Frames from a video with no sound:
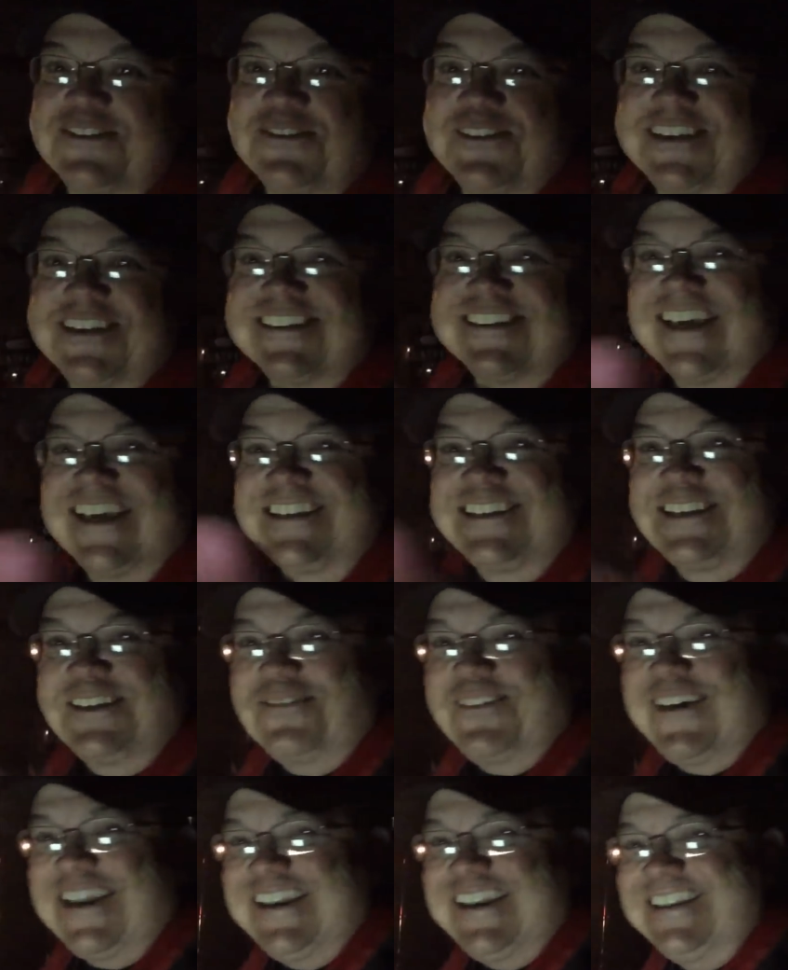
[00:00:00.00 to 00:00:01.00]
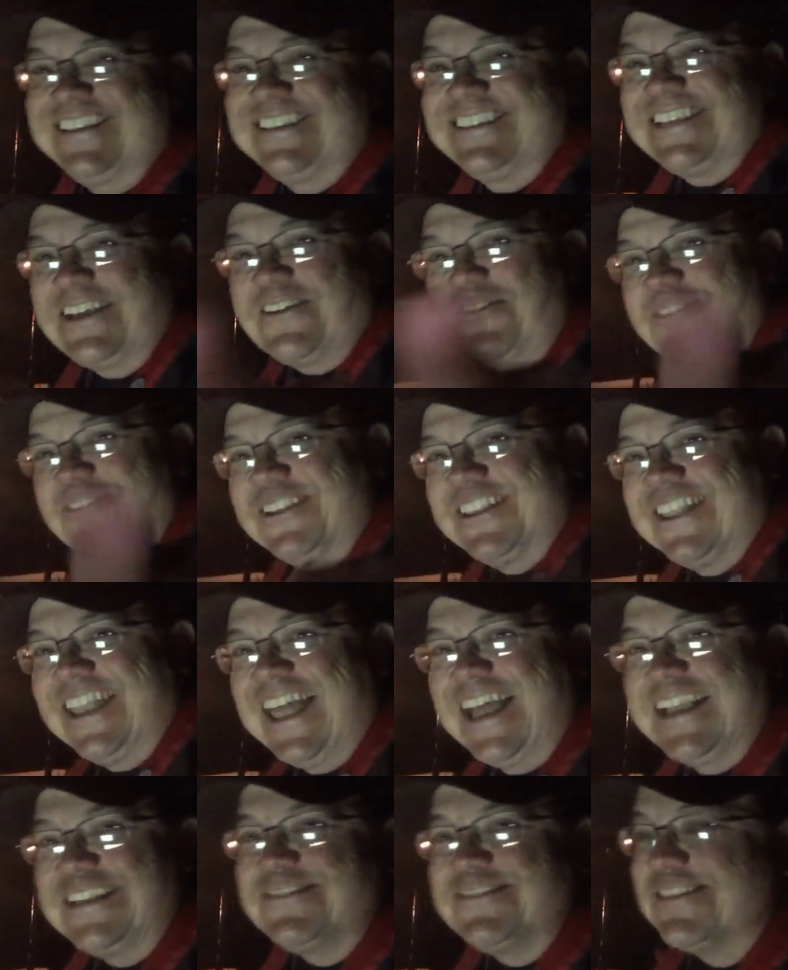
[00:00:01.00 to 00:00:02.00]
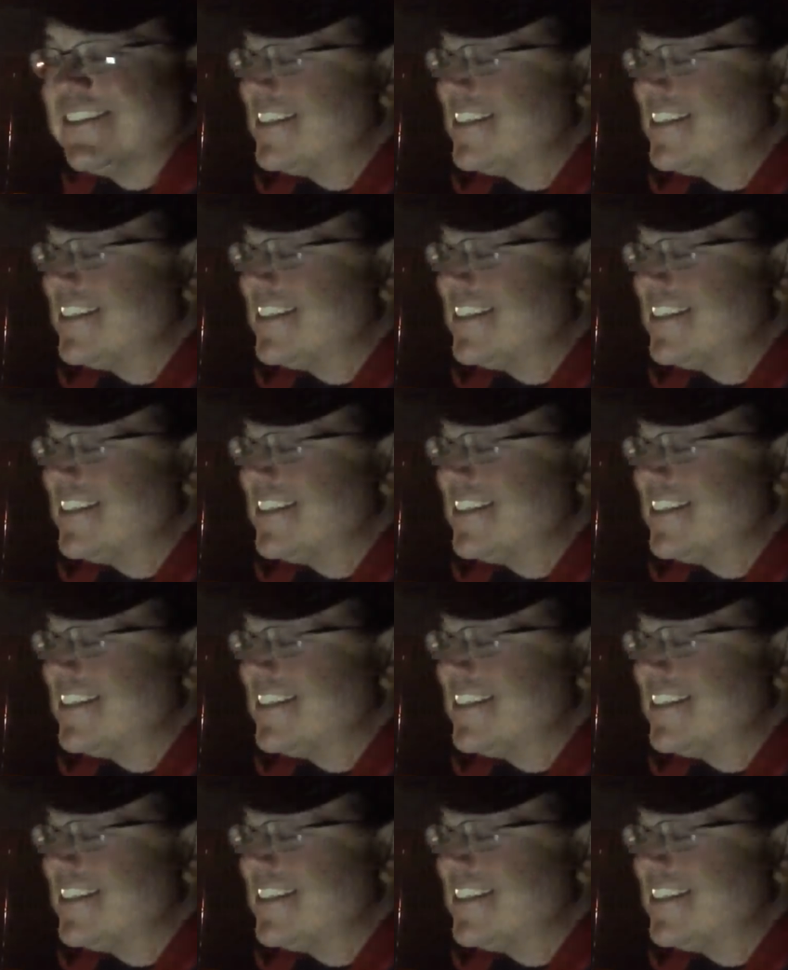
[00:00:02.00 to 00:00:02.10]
on this side. Somebody saw one of the lights